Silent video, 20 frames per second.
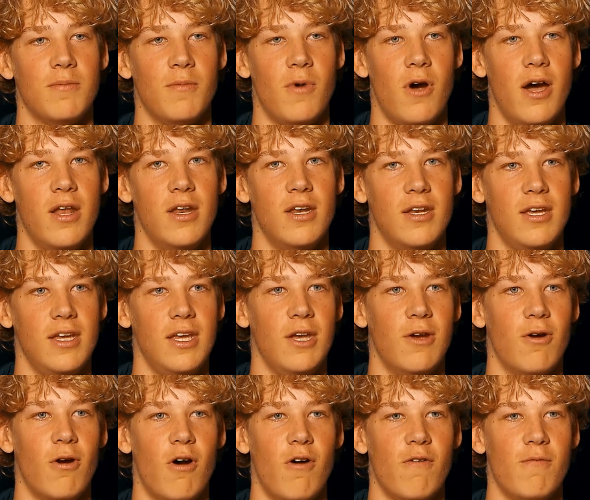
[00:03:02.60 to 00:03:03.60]
of mine and a
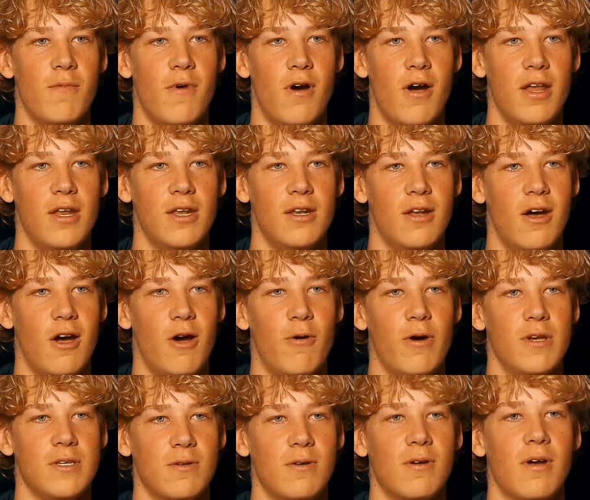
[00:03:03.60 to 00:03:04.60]
hero of mine, and I
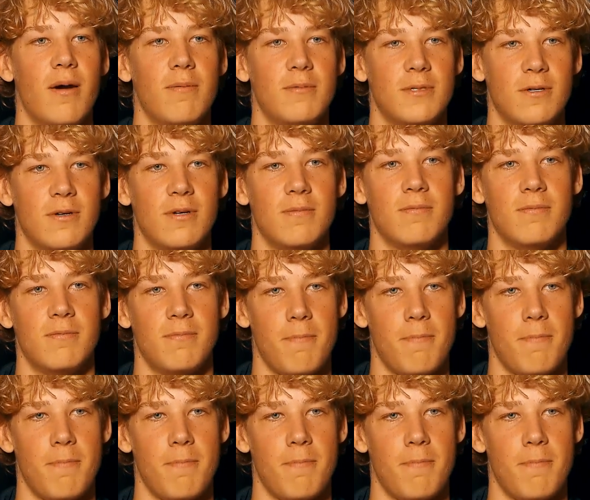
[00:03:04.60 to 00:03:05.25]
always look up to him.